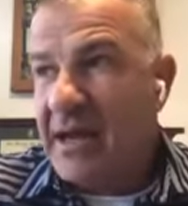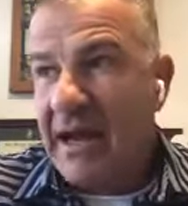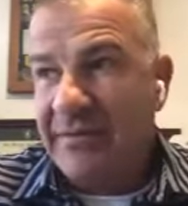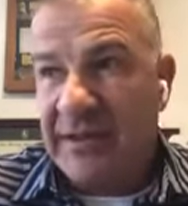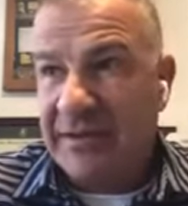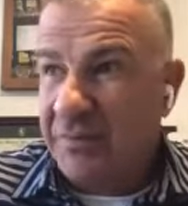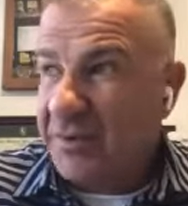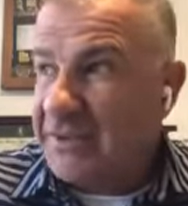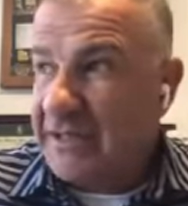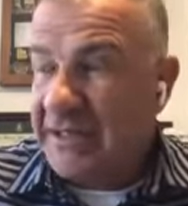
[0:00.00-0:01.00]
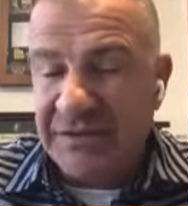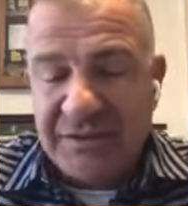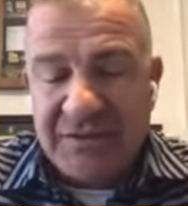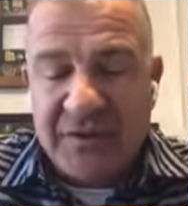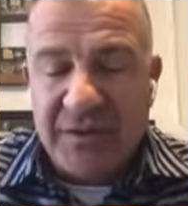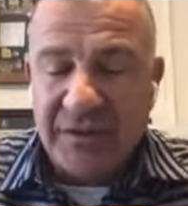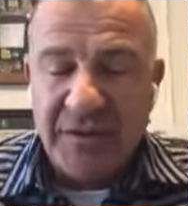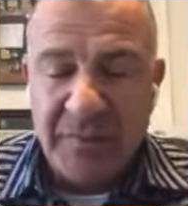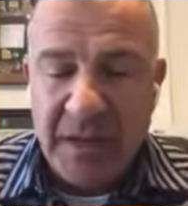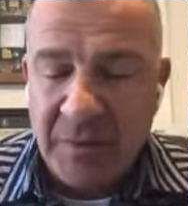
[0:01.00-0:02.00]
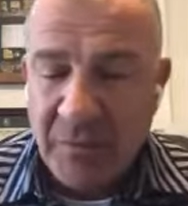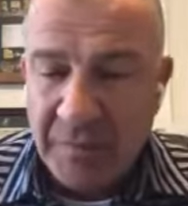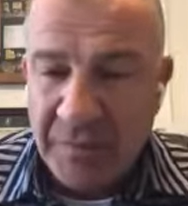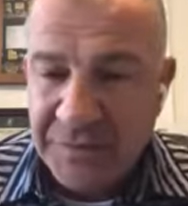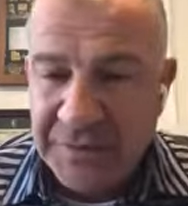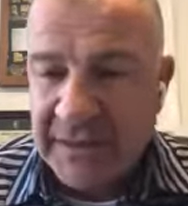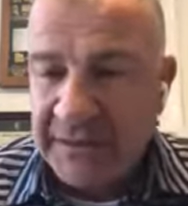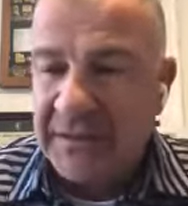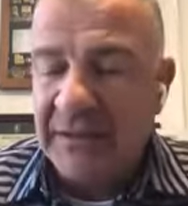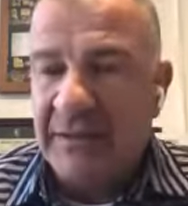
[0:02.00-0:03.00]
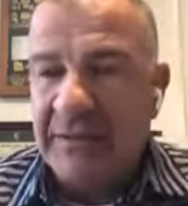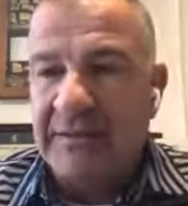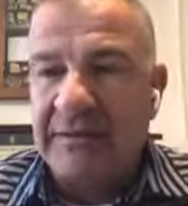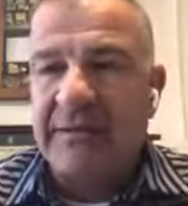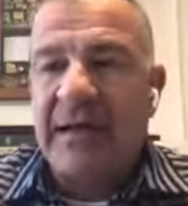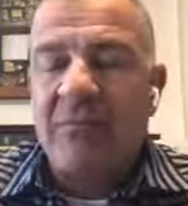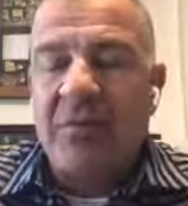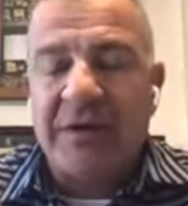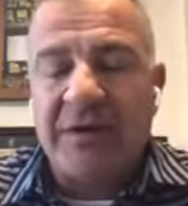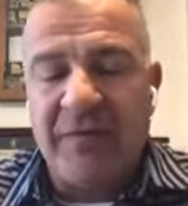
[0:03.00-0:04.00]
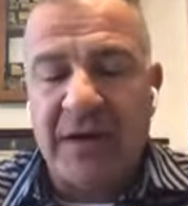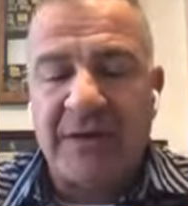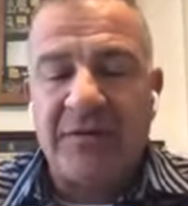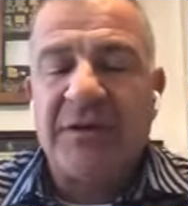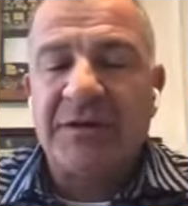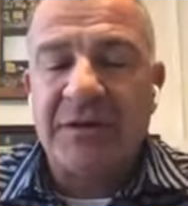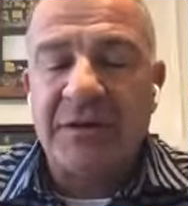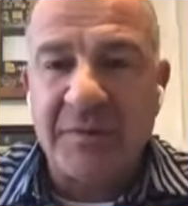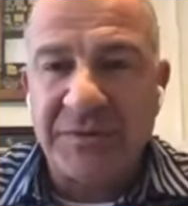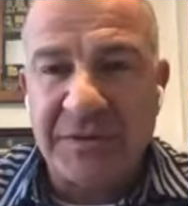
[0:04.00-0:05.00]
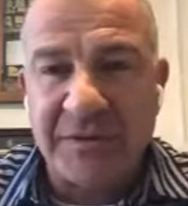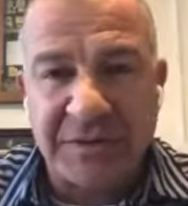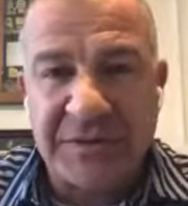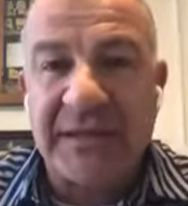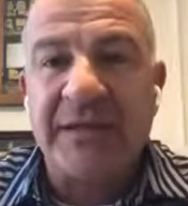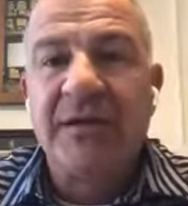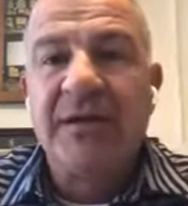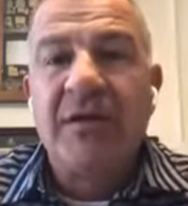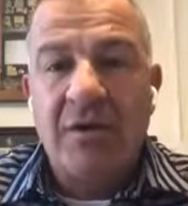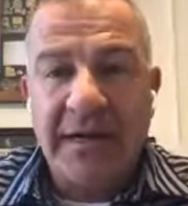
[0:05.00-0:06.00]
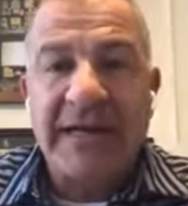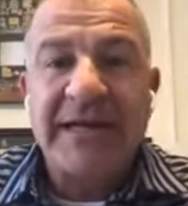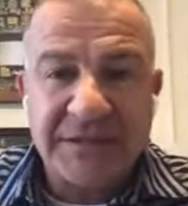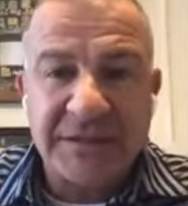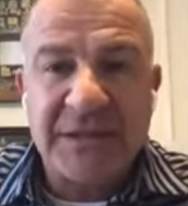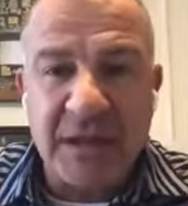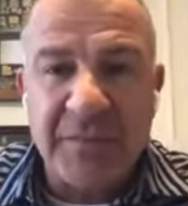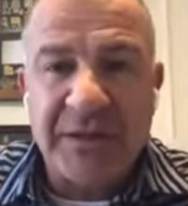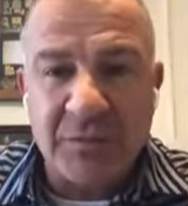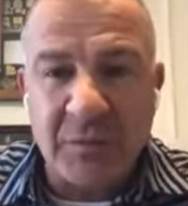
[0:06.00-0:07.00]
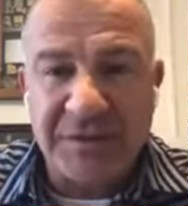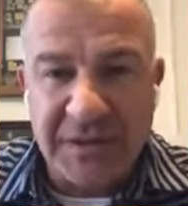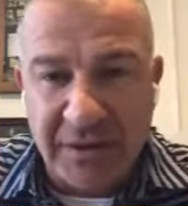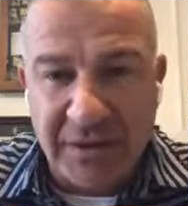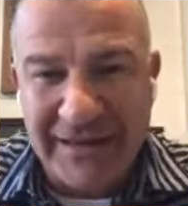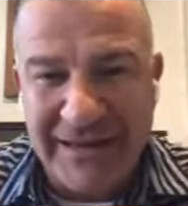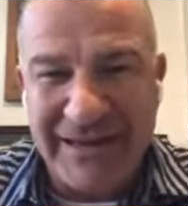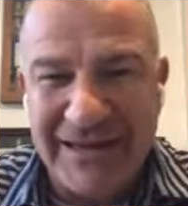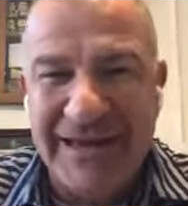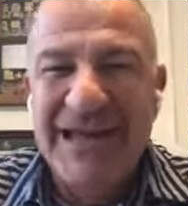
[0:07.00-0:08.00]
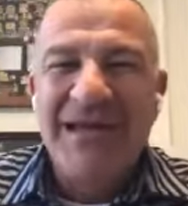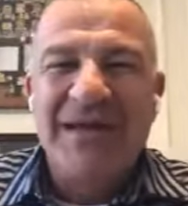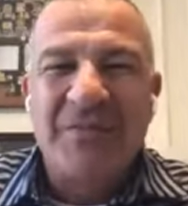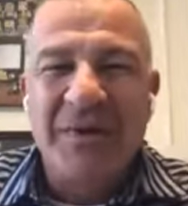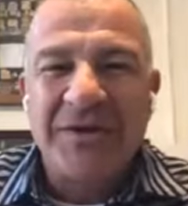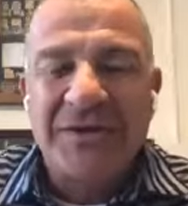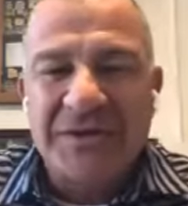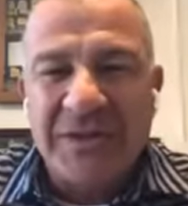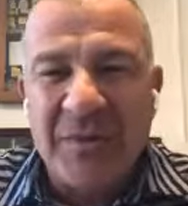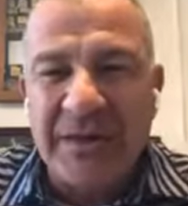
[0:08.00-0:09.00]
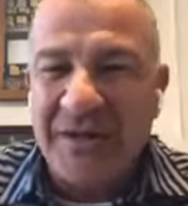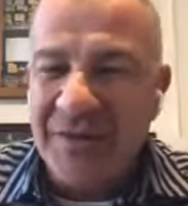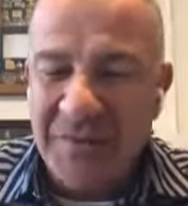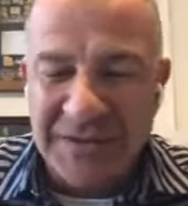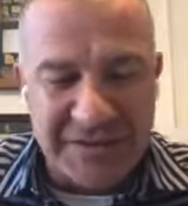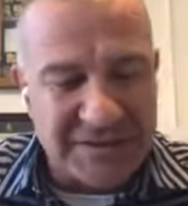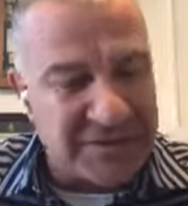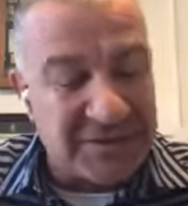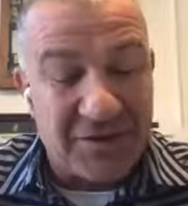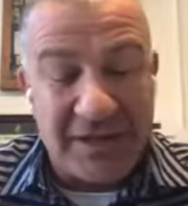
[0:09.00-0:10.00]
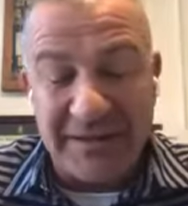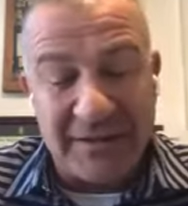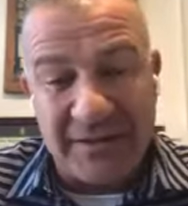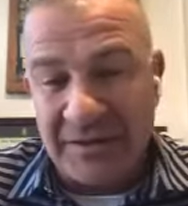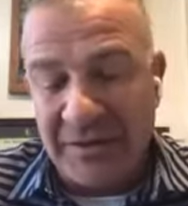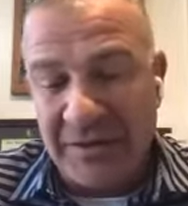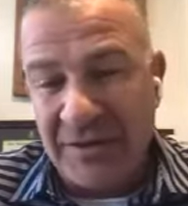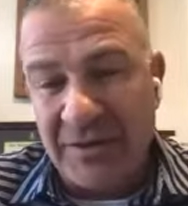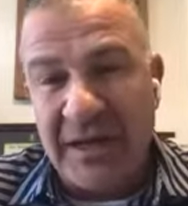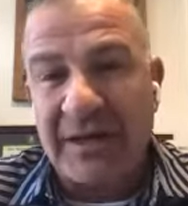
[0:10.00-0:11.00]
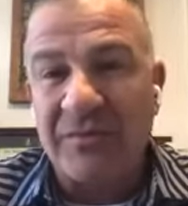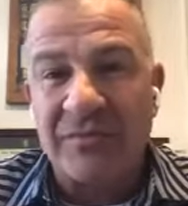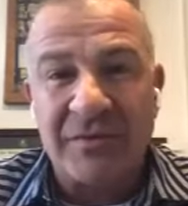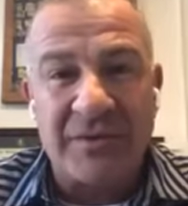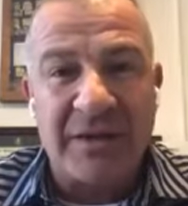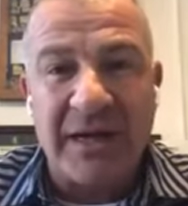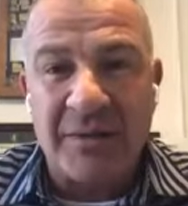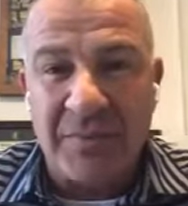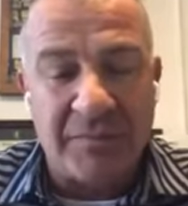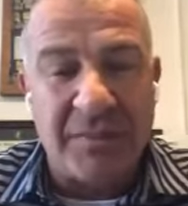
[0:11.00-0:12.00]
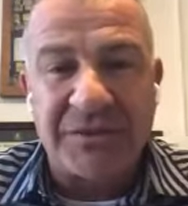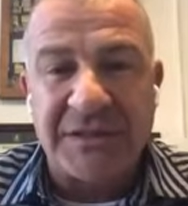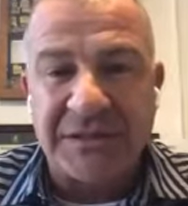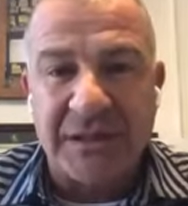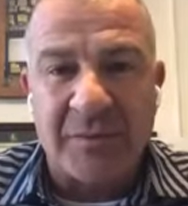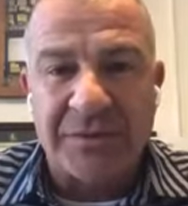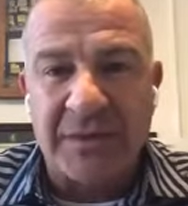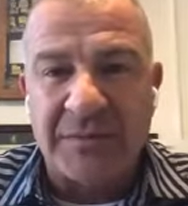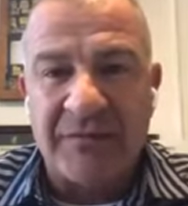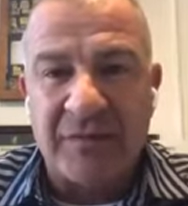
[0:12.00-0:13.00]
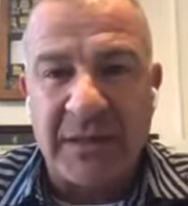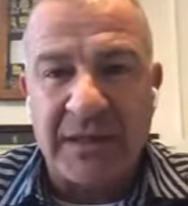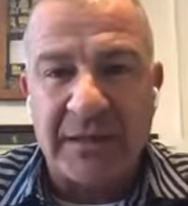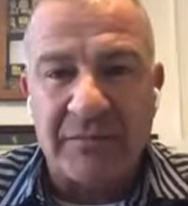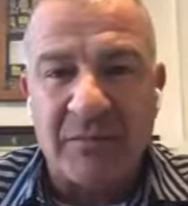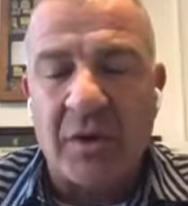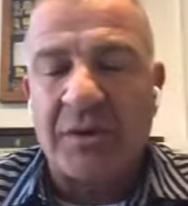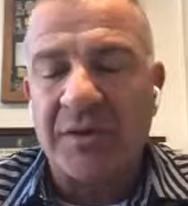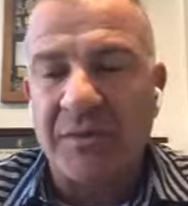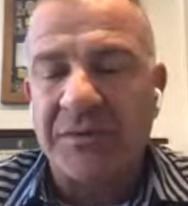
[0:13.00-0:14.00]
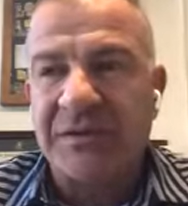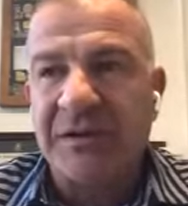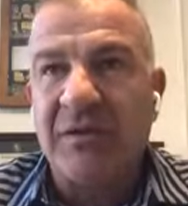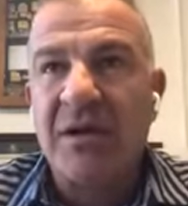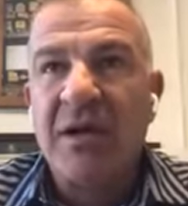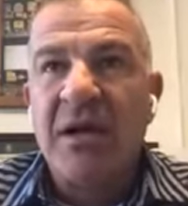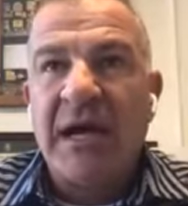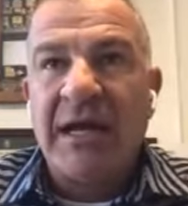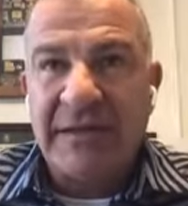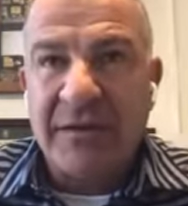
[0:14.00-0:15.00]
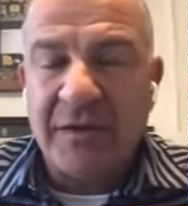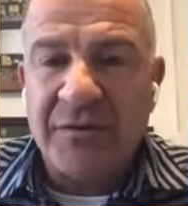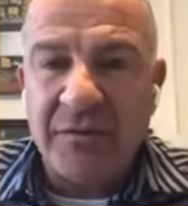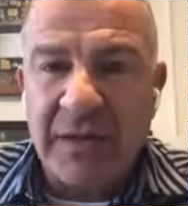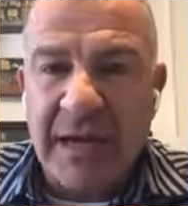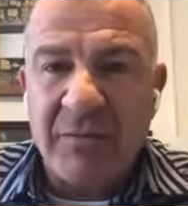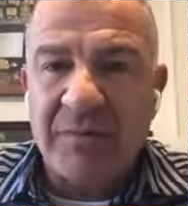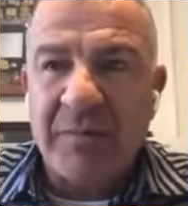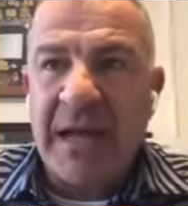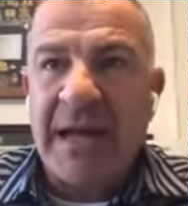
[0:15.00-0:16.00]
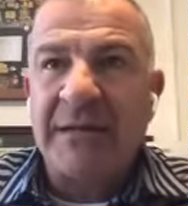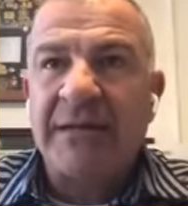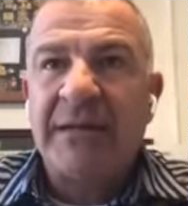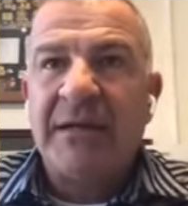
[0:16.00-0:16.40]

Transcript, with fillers: I think the percentage is very low, maybe one percent, uh, that when you finally look at the numbers and you're going to say, okay, yes, this company's worth selling compared to so many other businesses are like, you know, you, you got to, you got to boost these numbers up to even make it marketable. So I did go through that with Matt.